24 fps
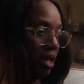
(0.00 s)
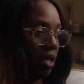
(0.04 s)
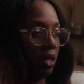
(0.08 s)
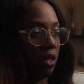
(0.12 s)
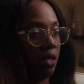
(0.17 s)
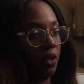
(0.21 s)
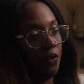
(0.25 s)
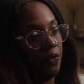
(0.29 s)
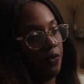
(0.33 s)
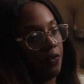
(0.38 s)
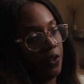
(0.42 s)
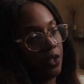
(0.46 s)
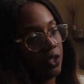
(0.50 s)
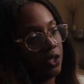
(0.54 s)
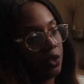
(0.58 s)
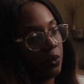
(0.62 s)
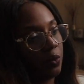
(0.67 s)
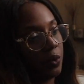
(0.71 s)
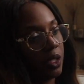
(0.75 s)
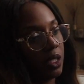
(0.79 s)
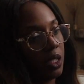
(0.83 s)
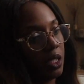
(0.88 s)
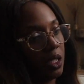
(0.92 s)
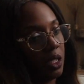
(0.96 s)
the first
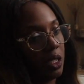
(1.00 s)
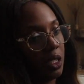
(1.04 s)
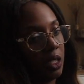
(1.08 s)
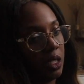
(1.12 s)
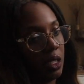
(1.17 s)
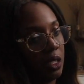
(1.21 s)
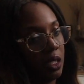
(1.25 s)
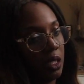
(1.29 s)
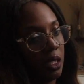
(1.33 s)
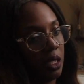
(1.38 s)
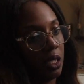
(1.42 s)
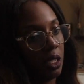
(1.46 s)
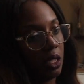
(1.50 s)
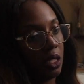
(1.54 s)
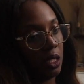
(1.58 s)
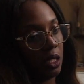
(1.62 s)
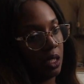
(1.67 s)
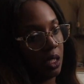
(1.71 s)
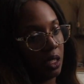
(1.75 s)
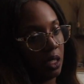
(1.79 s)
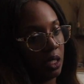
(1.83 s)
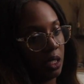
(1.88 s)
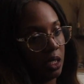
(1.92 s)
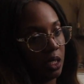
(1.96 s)
one
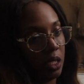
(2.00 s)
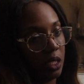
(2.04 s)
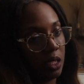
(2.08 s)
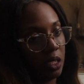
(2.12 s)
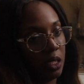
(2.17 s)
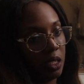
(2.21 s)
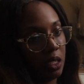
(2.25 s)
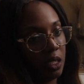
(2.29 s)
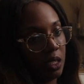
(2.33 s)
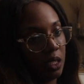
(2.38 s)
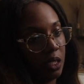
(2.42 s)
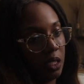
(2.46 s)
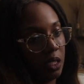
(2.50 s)
is